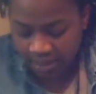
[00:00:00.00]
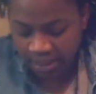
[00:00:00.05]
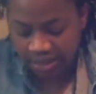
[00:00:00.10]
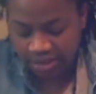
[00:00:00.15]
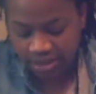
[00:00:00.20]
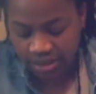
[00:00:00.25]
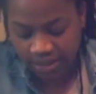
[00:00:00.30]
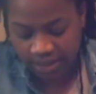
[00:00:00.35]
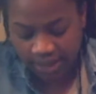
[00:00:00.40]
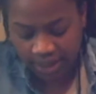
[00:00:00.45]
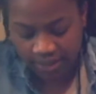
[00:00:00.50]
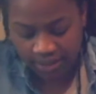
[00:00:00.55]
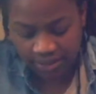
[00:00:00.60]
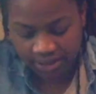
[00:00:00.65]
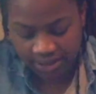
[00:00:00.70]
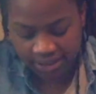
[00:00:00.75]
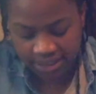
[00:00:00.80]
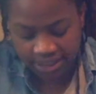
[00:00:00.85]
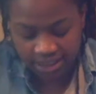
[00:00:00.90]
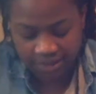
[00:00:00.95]
So I
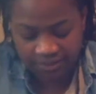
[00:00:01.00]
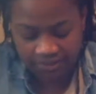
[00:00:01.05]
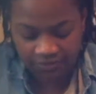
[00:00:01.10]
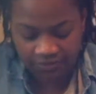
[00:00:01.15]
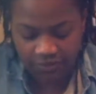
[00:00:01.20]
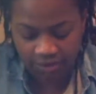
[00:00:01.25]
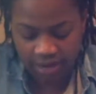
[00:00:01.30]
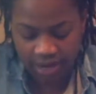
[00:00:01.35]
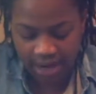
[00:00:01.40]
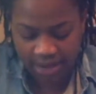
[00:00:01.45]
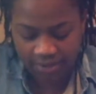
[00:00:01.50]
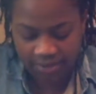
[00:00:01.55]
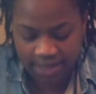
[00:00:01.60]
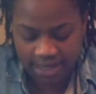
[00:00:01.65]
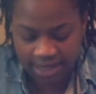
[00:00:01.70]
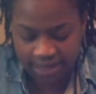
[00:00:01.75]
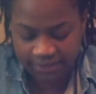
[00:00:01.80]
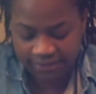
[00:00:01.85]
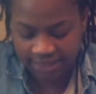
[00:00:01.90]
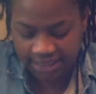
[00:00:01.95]
ordered these before I went
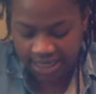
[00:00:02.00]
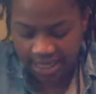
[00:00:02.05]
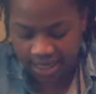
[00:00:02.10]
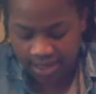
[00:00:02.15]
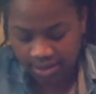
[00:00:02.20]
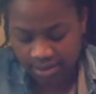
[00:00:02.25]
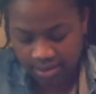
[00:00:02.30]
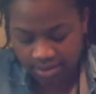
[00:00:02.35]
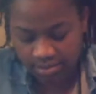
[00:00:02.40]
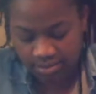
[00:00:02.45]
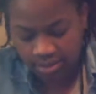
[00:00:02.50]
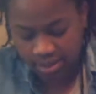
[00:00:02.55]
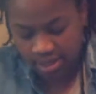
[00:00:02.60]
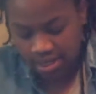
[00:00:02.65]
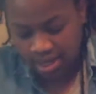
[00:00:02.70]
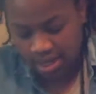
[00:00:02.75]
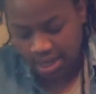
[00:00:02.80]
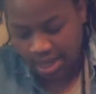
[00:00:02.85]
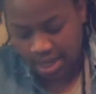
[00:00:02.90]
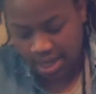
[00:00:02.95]
out of town.
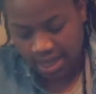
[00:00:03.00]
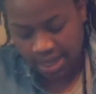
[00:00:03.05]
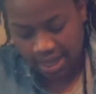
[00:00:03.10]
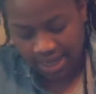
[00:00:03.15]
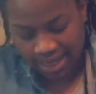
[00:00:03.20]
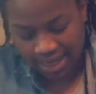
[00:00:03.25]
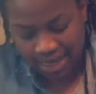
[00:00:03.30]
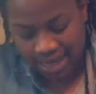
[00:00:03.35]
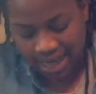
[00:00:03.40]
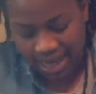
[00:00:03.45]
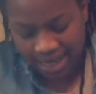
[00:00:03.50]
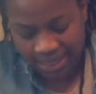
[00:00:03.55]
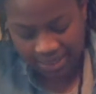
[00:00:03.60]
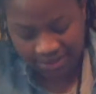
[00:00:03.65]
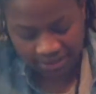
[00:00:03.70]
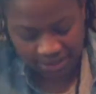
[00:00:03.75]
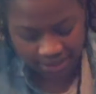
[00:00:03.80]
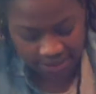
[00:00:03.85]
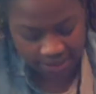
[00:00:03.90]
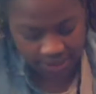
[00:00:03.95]
I kind
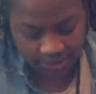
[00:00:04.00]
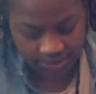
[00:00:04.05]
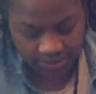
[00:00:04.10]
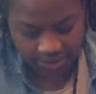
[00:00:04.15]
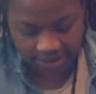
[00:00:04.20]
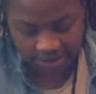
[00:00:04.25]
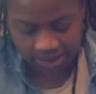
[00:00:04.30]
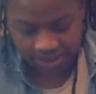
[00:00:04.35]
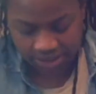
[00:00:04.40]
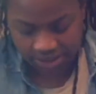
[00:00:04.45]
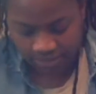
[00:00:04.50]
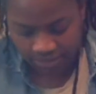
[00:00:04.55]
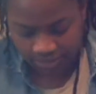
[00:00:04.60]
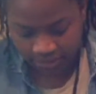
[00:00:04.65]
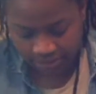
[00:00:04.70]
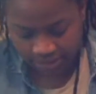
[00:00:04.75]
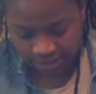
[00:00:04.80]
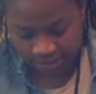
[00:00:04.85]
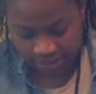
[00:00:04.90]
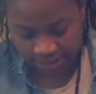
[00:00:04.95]
of think I know what's in here, but
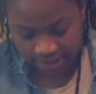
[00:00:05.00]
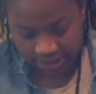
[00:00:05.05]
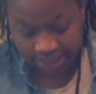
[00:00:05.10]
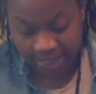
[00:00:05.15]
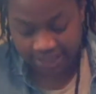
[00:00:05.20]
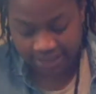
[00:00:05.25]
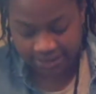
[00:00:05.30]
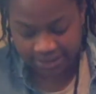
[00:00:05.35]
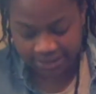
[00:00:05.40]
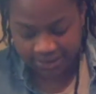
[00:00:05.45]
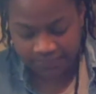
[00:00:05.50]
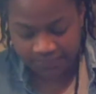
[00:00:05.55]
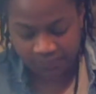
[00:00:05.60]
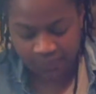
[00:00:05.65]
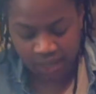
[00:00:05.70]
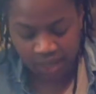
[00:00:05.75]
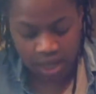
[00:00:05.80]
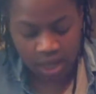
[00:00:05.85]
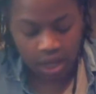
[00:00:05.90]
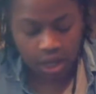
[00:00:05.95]
we'll see. Yes.
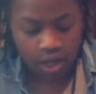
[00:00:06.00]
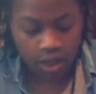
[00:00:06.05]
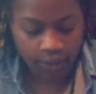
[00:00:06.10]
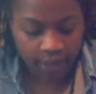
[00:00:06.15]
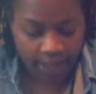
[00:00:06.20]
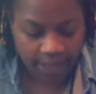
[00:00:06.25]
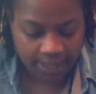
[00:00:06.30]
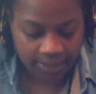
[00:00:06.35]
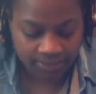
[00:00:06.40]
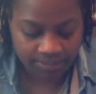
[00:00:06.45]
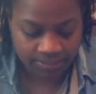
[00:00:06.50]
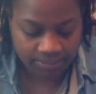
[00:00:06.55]
Okay.